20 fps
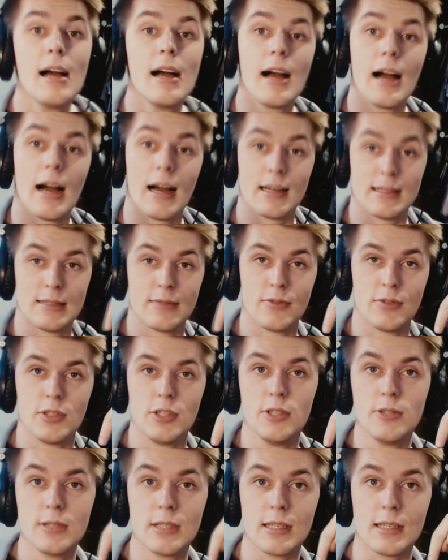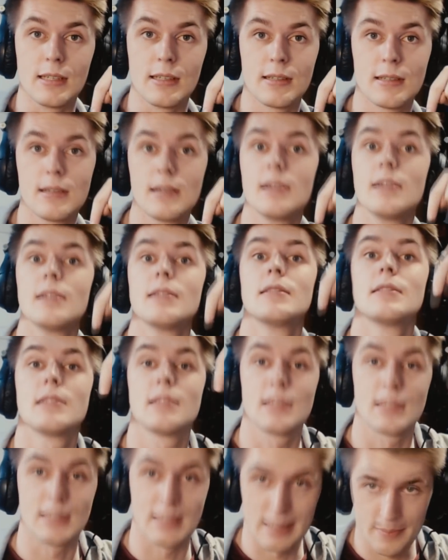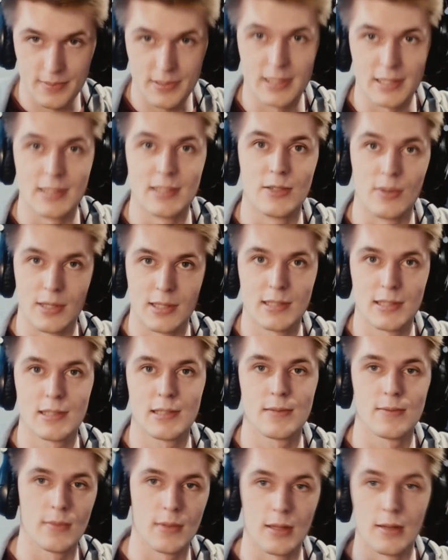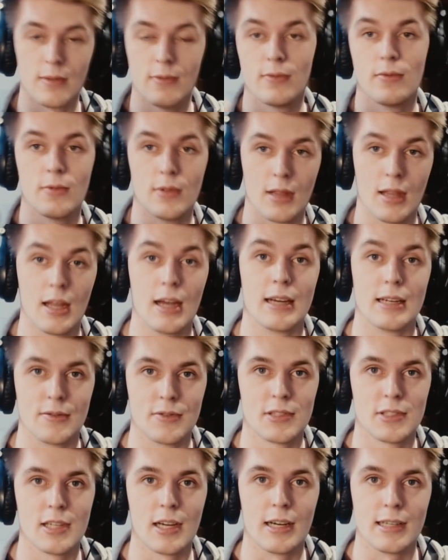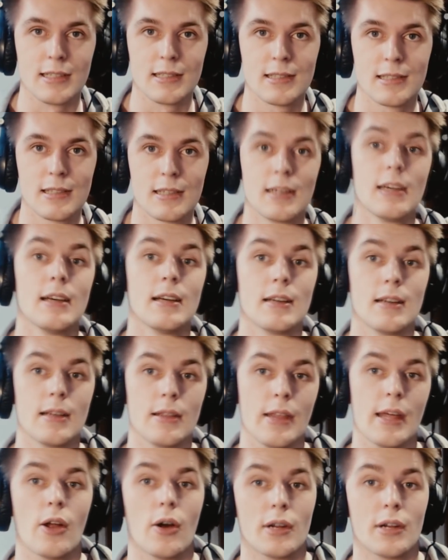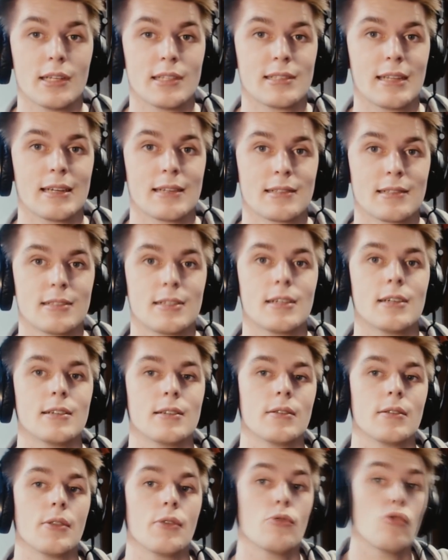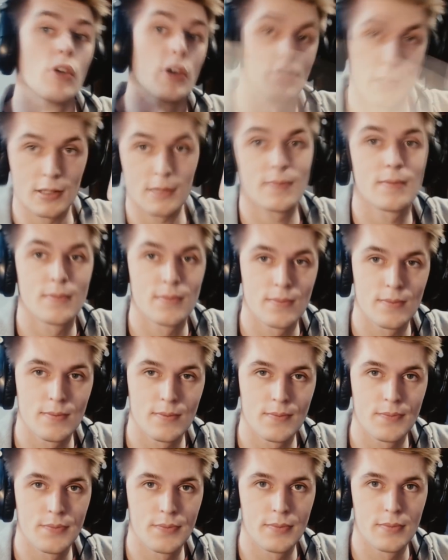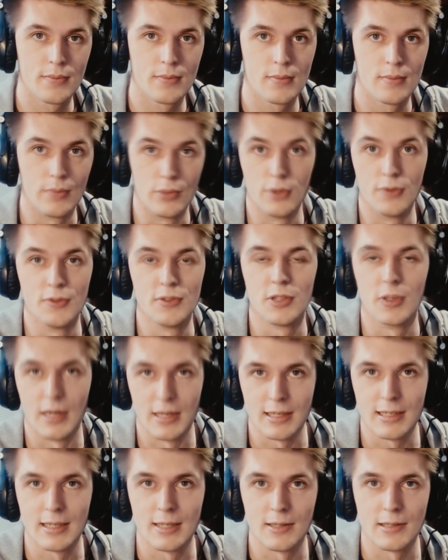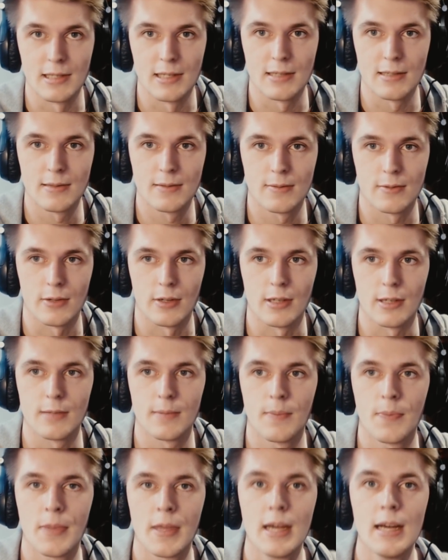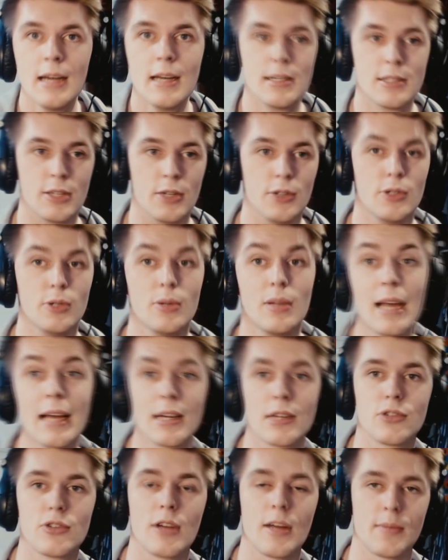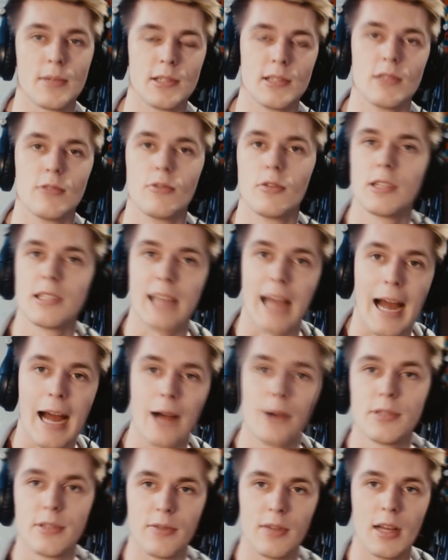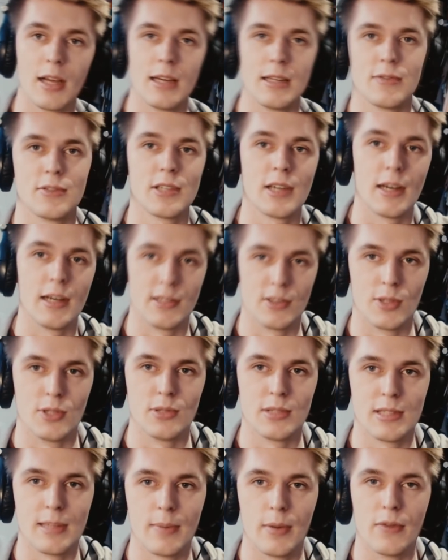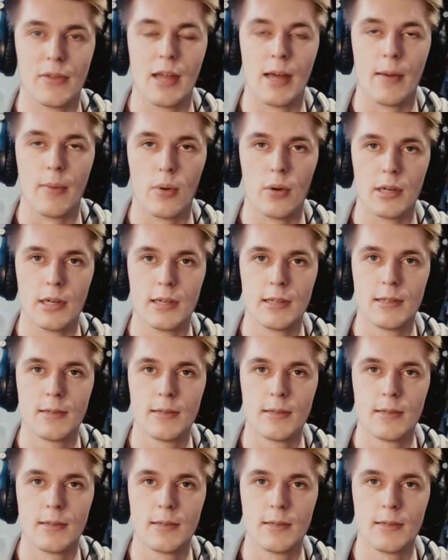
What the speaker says: and if a unit steps into its line of sight, then on its next turn the rook moves to it and kills it, right? So you lay a trap because the rook is out of line of sight when you step over that border.